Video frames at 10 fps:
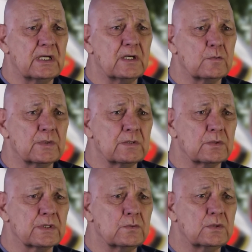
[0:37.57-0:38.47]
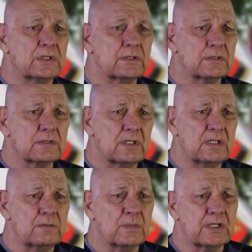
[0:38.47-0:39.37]
help me were the ones
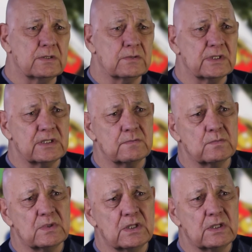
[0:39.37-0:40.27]
in my dream